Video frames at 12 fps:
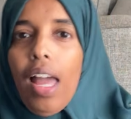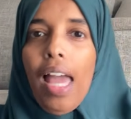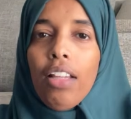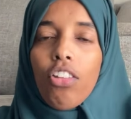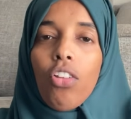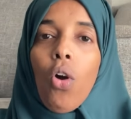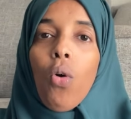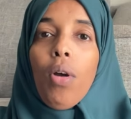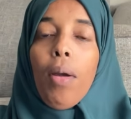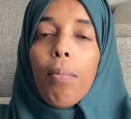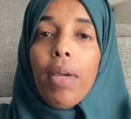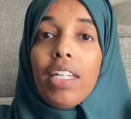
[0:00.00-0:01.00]
And so
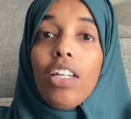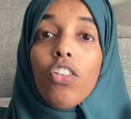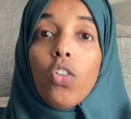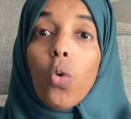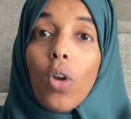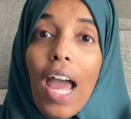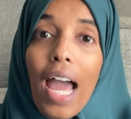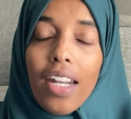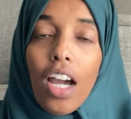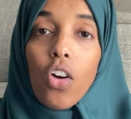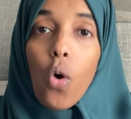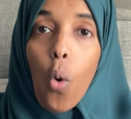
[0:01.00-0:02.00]
making the Quran
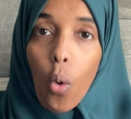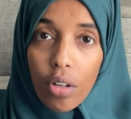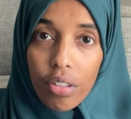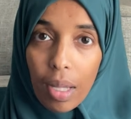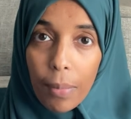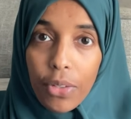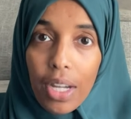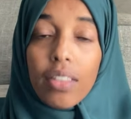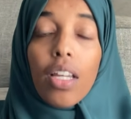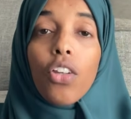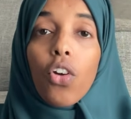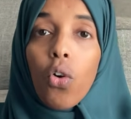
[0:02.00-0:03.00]
a core subject
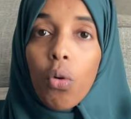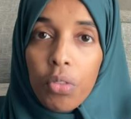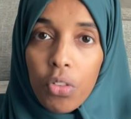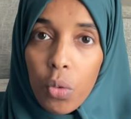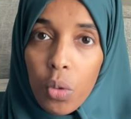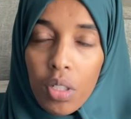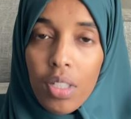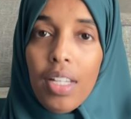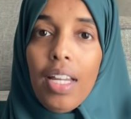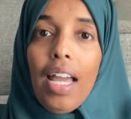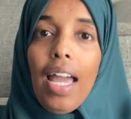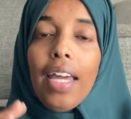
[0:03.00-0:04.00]
in your homeschool
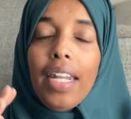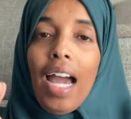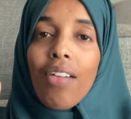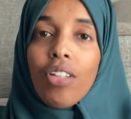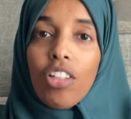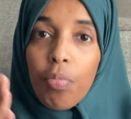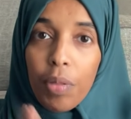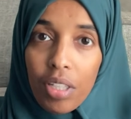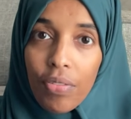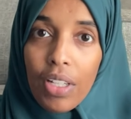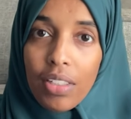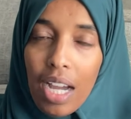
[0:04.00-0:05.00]
and having a
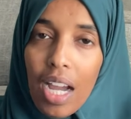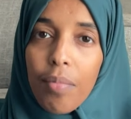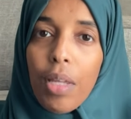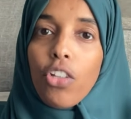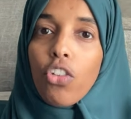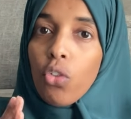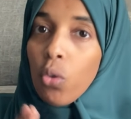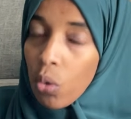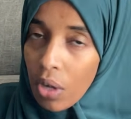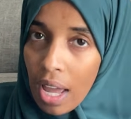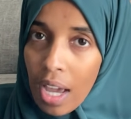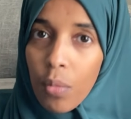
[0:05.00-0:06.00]
specific time that you do
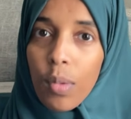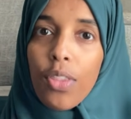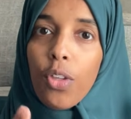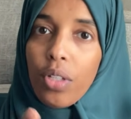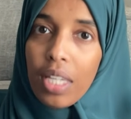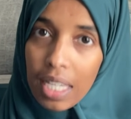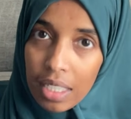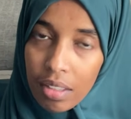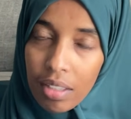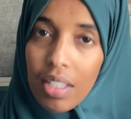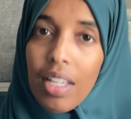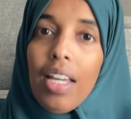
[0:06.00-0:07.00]
Quran with your kids
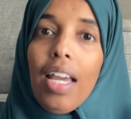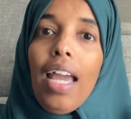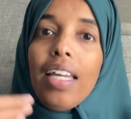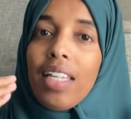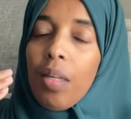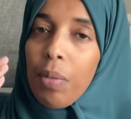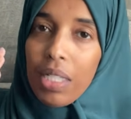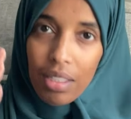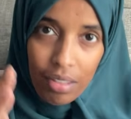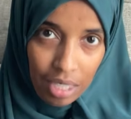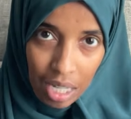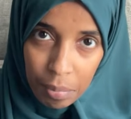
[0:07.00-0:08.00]
and keeping it the
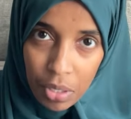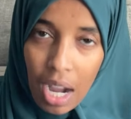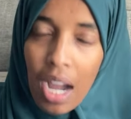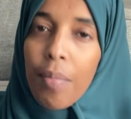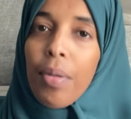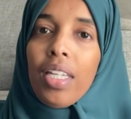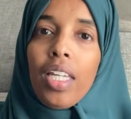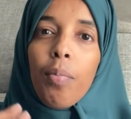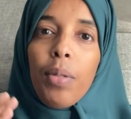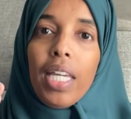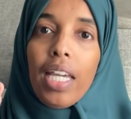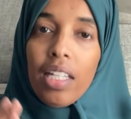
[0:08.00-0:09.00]
same time and
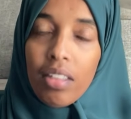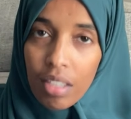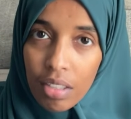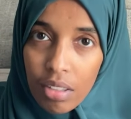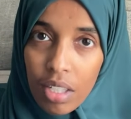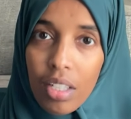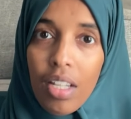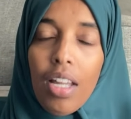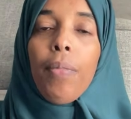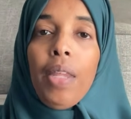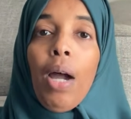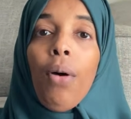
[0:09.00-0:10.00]
keeping it consistent,
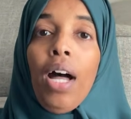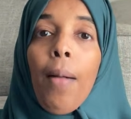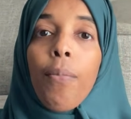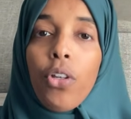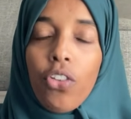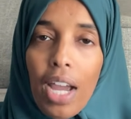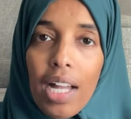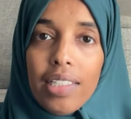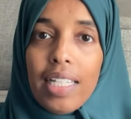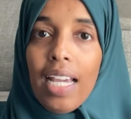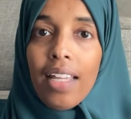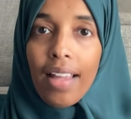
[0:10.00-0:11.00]
that will help your child
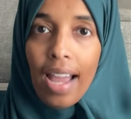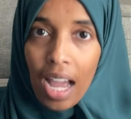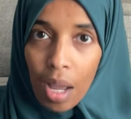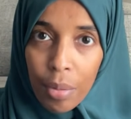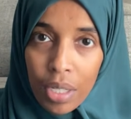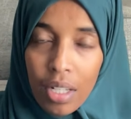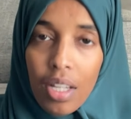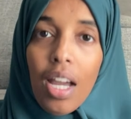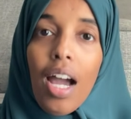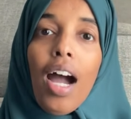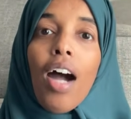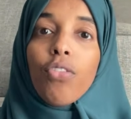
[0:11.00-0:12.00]
get in the habit
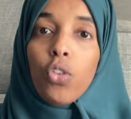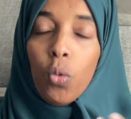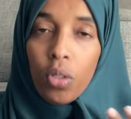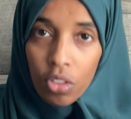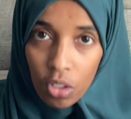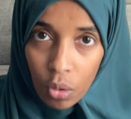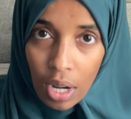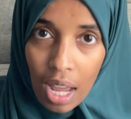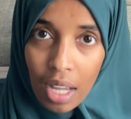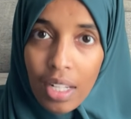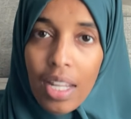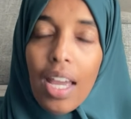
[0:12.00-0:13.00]
of doing their
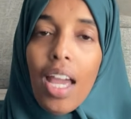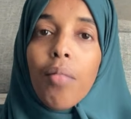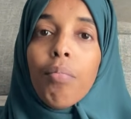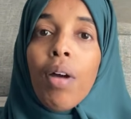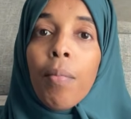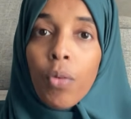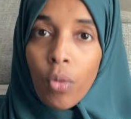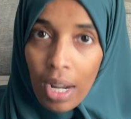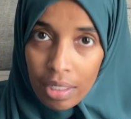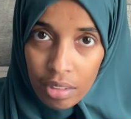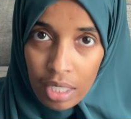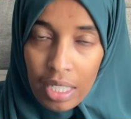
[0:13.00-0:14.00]
Quran and
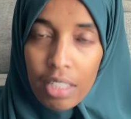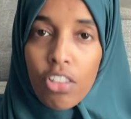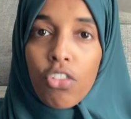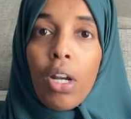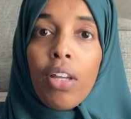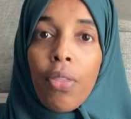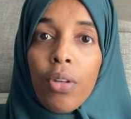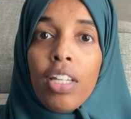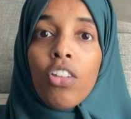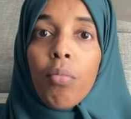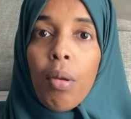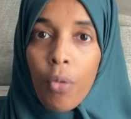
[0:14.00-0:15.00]
memorizing and strengthening
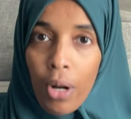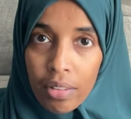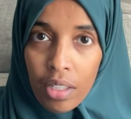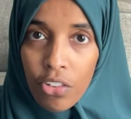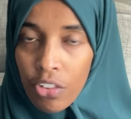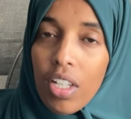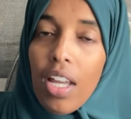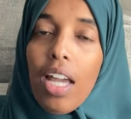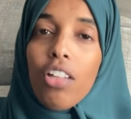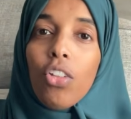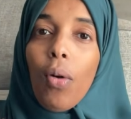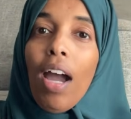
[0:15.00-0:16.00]
their memorization. And
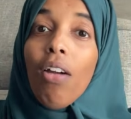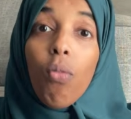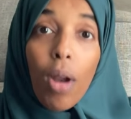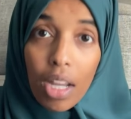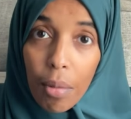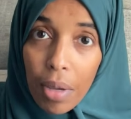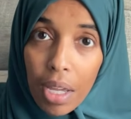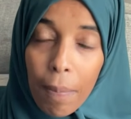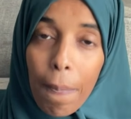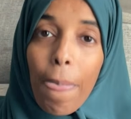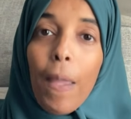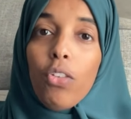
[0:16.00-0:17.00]
so I recommend
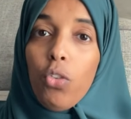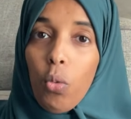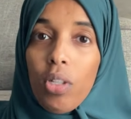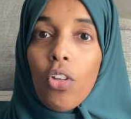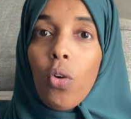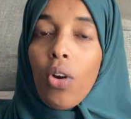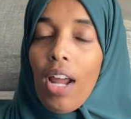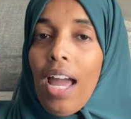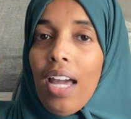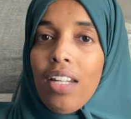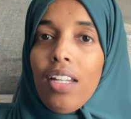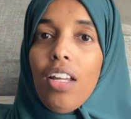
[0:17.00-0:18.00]
doing the
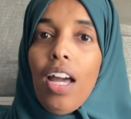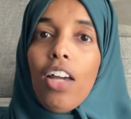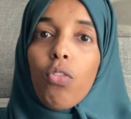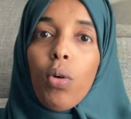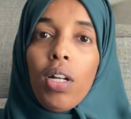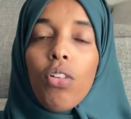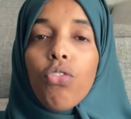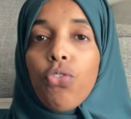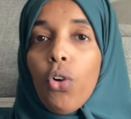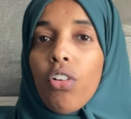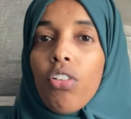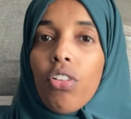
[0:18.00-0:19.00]
Quran as one of the
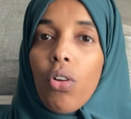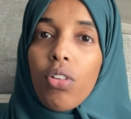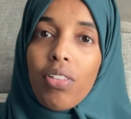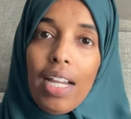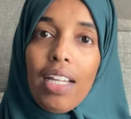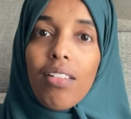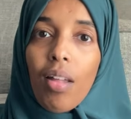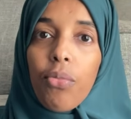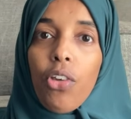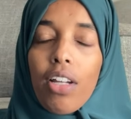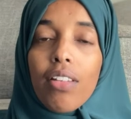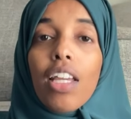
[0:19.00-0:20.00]
first or second
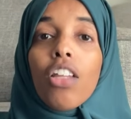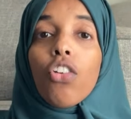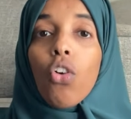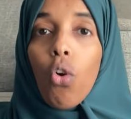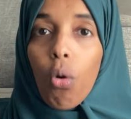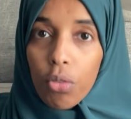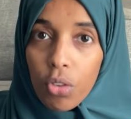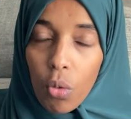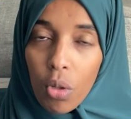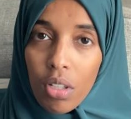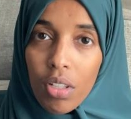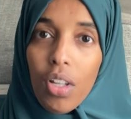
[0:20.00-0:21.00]
subjects in your
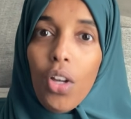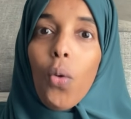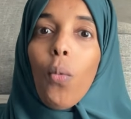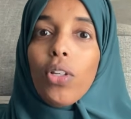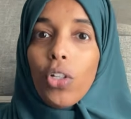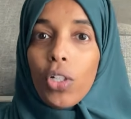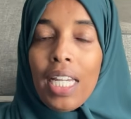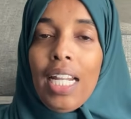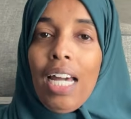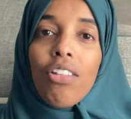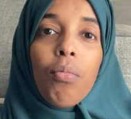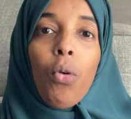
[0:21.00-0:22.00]
homeschool when your
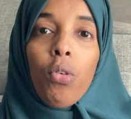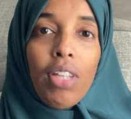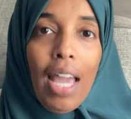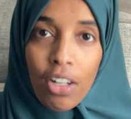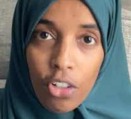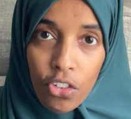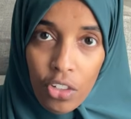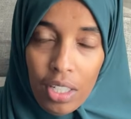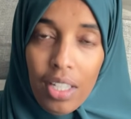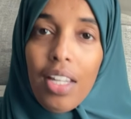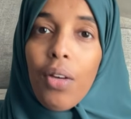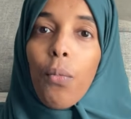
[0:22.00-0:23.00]
has the most energy,
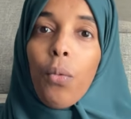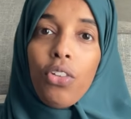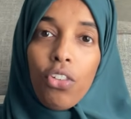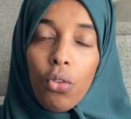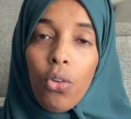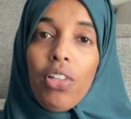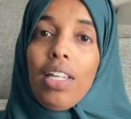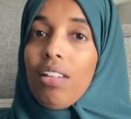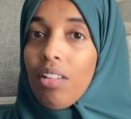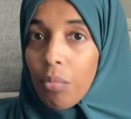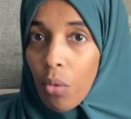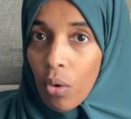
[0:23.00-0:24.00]
which usually is
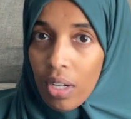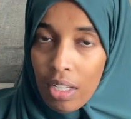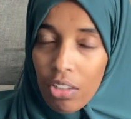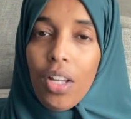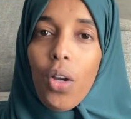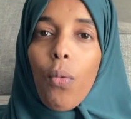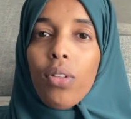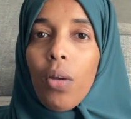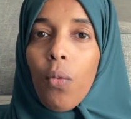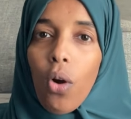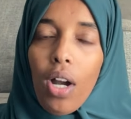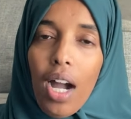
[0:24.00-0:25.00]
the morning. So when they
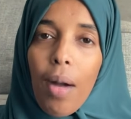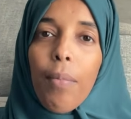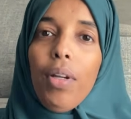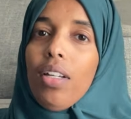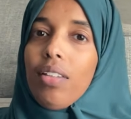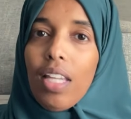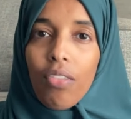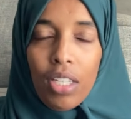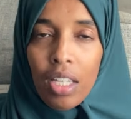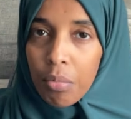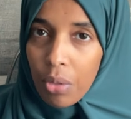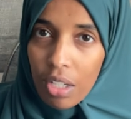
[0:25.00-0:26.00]
woke up, they've
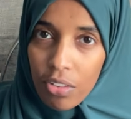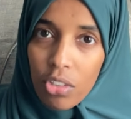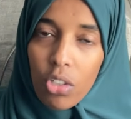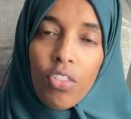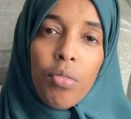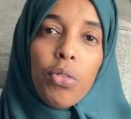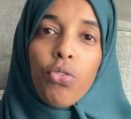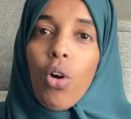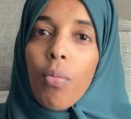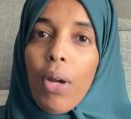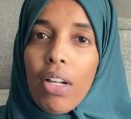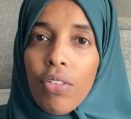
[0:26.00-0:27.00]
eaten breakfast or even before
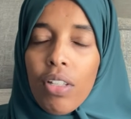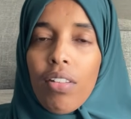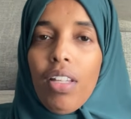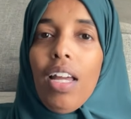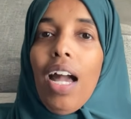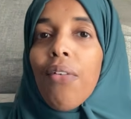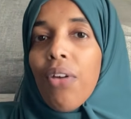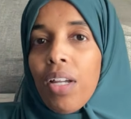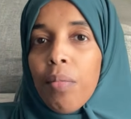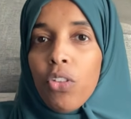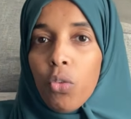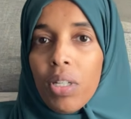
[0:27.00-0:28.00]
breakfast, I
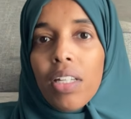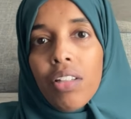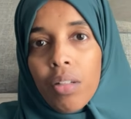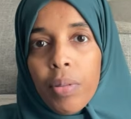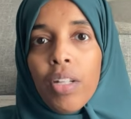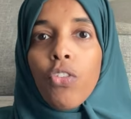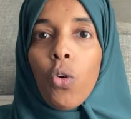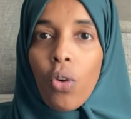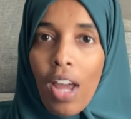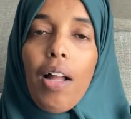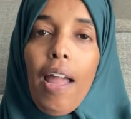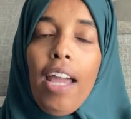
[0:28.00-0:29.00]
recommend doing a little bit of
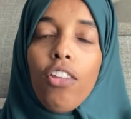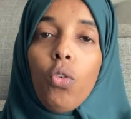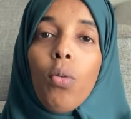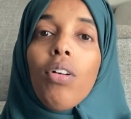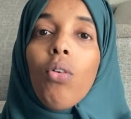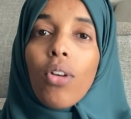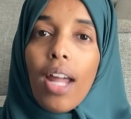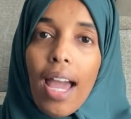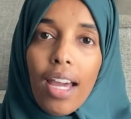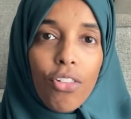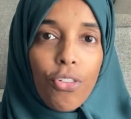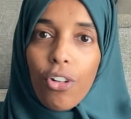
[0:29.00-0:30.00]
Quran. And doing
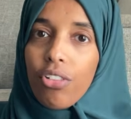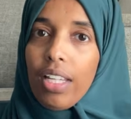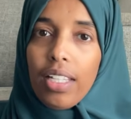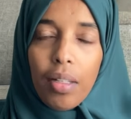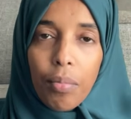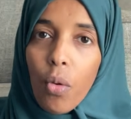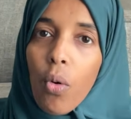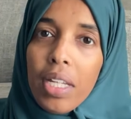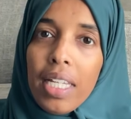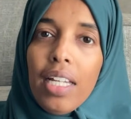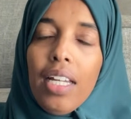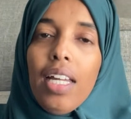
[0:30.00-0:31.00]
Quran first thing in the
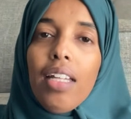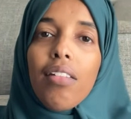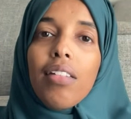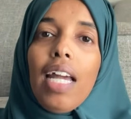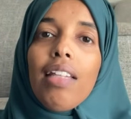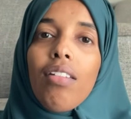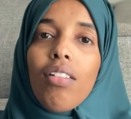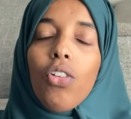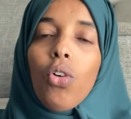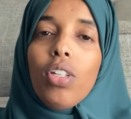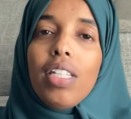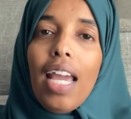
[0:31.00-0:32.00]
morning sets
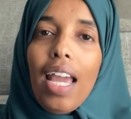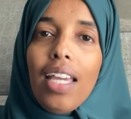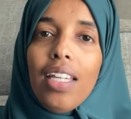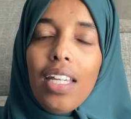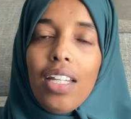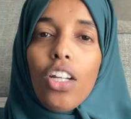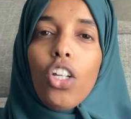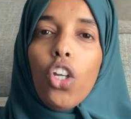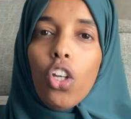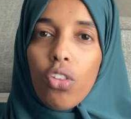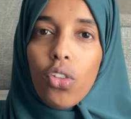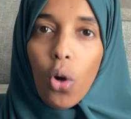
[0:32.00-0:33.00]
your day in a
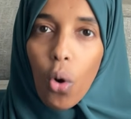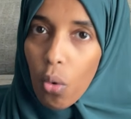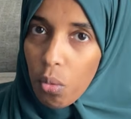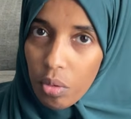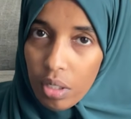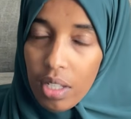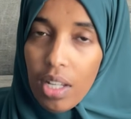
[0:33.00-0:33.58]
good tone.